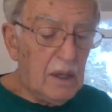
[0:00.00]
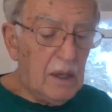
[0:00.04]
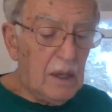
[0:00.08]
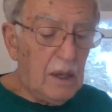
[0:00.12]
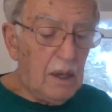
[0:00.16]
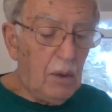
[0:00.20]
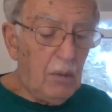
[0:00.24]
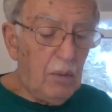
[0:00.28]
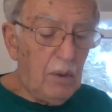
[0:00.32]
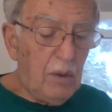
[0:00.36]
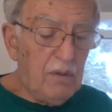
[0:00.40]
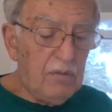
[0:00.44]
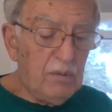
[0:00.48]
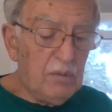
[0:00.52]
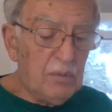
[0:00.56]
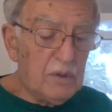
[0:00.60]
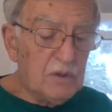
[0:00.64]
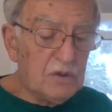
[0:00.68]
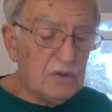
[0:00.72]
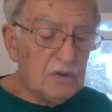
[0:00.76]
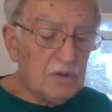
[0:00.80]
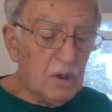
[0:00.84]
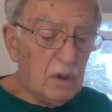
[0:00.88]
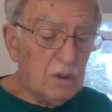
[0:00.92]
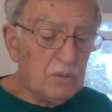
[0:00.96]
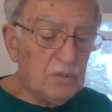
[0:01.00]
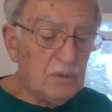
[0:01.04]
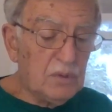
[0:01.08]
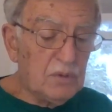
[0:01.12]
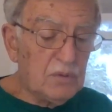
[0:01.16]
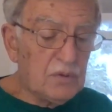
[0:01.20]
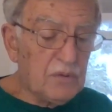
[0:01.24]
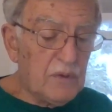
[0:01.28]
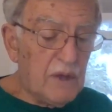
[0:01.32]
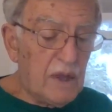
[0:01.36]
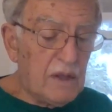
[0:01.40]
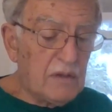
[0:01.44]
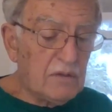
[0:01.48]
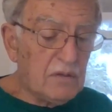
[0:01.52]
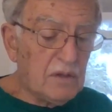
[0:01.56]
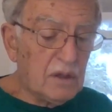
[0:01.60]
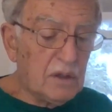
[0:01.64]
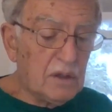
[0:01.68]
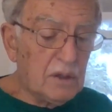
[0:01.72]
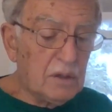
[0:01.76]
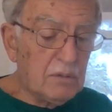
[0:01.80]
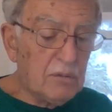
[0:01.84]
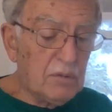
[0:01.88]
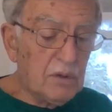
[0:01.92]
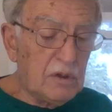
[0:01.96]
However, when children
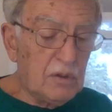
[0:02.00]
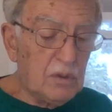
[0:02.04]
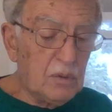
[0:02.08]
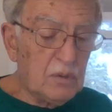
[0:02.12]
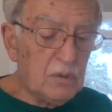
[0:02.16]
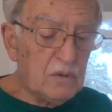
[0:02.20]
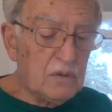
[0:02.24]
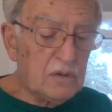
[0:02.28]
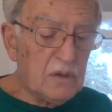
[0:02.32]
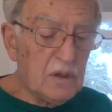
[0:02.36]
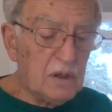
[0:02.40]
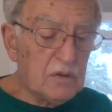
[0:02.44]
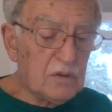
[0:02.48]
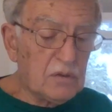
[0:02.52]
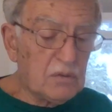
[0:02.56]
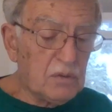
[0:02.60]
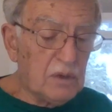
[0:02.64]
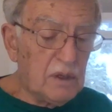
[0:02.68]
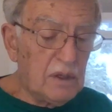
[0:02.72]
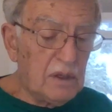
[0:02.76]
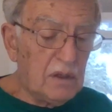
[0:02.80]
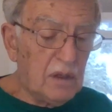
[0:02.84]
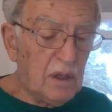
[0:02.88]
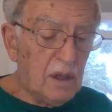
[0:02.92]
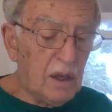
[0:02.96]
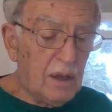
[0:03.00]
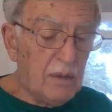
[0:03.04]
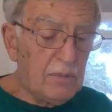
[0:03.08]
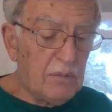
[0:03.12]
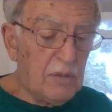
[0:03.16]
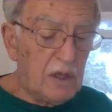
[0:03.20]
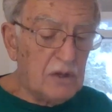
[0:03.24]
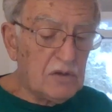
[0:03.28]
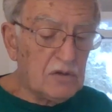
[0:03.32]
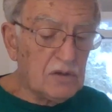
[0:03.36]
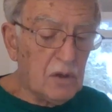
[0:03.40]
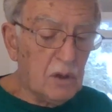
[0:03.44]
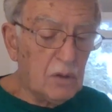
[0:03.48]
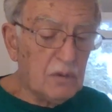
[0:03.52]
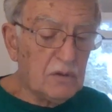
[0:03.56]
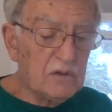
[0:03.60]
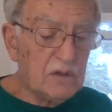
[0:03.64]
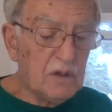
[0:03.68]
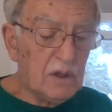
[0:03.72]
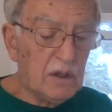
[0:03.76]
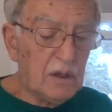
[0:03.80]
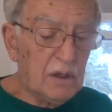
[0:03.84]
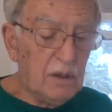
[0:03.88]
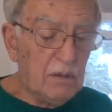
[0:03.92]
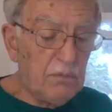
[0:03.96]
drastically reduced their screen time, they showed
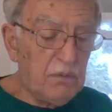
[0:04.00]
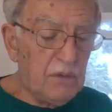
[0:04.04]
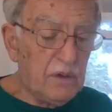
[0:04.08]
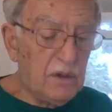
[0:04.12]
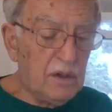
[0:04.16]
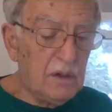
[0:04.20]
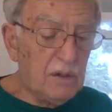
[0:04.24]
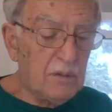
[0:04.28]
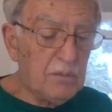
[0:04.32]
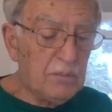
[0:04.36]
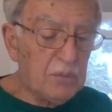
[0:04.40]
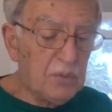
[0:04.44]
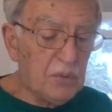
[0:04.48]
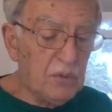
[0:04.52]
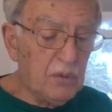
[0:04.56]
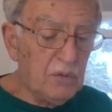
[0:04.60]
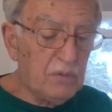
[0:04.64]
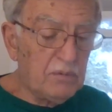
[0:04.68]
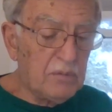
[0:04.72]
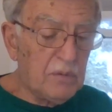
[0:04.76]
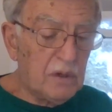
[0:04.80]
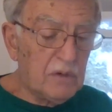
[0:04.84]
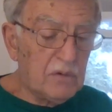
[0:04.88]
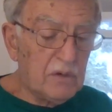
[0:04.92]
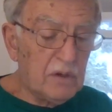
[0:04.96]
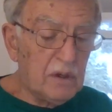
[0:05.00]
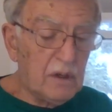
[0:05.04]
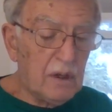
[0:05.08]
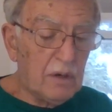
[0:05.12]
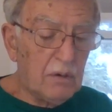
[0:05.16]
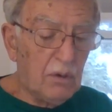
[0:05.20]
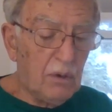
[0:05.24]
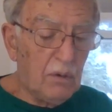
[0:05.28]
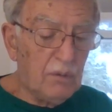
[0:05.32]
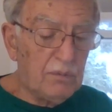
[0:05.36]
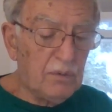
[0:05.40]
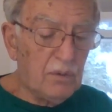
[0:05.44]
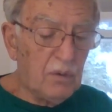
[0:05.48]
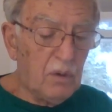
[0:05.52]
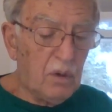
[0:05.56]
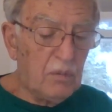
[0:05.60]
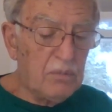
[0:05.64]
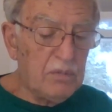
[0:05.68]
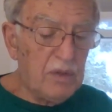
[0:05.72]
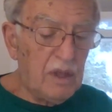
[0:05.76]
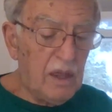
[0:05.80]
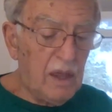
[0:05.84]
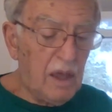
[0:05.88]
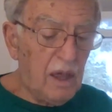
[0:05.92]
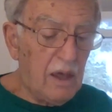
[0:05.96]
significant improvements in their overall
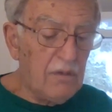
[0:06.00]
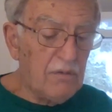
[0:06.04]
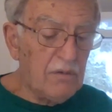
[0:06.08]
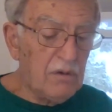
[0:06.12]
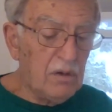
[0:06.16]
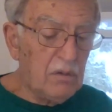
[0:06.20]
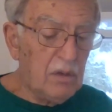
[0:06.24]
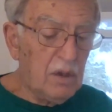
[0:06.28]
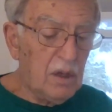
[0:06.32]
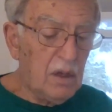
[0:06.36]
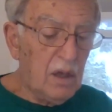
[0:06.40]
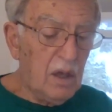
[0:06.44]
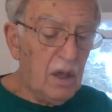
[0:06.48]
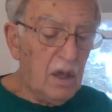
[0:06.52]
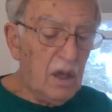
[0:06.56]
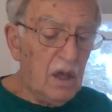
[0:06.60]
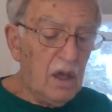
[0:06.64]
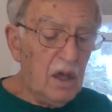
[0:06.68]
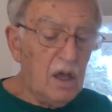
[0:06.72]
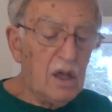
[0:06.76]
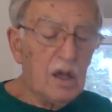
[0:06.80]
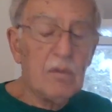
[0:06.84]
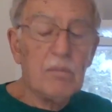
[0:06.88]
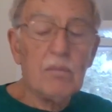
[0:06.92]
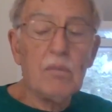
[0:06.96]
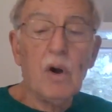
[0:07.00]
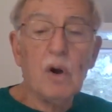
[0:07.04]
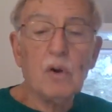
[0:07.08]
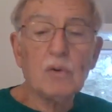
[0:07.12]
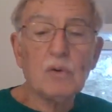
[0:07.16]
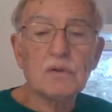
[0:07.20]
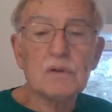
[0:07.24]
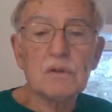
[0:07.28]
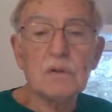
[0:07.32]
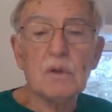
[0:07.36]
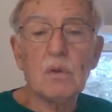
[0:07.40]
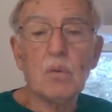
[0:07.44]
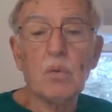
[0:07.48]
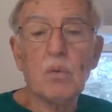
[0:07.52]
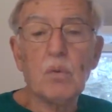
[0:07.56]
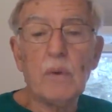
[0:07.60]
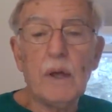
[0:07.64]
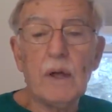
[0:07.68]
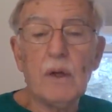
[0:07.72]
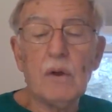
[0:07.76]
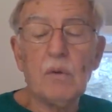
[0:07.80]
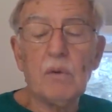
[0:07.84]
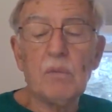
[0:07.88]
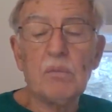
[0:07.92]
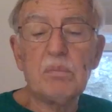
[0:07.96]
behavior and emotional
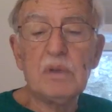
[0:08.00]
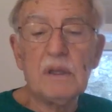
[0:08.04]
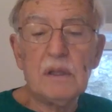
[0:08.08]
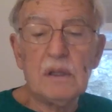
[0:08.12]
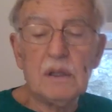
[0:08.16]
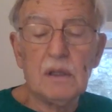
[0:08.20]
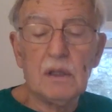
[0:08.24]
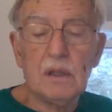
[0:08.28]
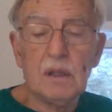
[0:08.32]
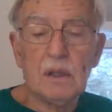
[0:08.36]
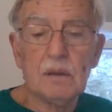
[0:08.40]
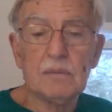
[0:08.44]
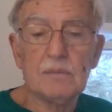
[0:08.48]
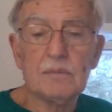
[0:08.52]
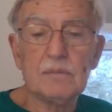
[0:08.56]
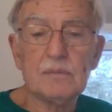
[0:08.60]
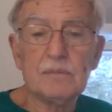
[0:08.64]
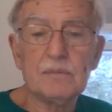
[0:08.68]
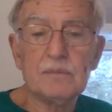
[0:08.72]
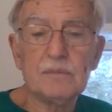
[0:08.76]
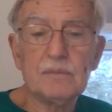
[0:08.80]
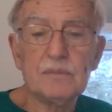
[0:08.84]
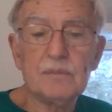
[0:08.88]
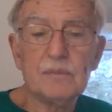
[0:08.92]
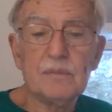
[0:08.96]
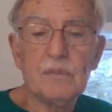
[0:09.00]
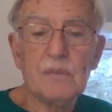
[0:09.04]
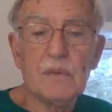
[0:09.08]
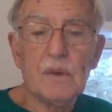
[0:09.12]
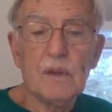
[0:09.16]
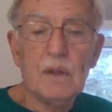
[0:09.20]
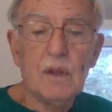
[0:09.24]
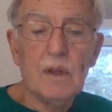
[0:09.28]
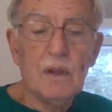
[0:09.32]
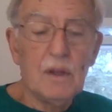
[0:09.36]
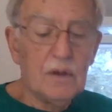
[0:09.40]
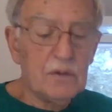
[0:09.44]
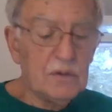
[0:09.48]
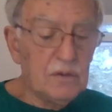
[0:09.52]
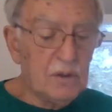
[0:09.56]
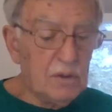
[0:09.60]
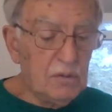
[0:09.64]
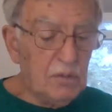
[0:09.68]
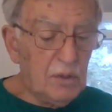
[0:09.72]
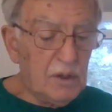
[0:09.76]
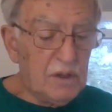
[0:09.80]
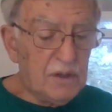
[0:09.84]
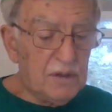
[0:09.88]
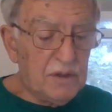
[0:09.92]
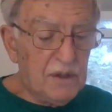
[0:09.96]
well-being. So you
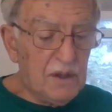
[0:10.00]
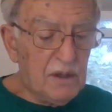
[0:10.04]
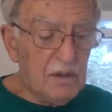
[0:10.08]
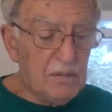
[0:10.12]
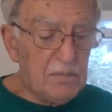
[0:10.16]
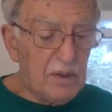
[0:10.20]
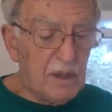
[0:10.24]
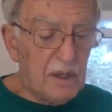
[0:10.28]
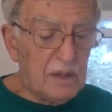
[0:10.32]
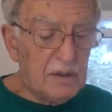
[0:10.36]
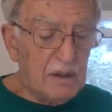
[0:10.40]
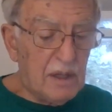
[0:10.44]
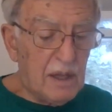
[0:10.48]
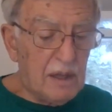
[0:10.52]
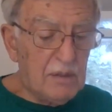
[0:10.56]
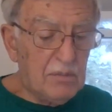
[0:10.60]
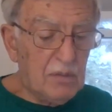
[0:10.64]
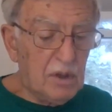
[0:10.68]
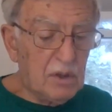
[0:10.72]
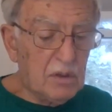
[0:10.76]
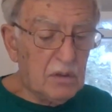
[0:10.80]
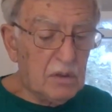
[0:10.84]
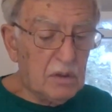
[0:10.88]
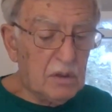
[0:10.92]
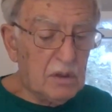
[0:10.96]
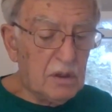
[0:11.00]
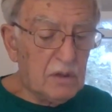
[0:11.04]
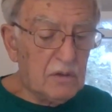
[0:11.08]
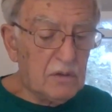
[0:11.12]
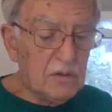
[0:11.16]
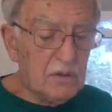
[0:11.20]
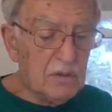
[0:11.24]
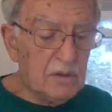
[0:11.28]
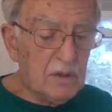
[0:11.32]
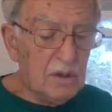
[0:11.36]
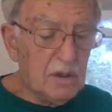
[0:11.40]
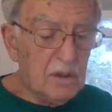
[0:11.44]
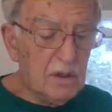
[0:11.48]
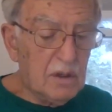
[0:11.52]
want to think about that. My goodness.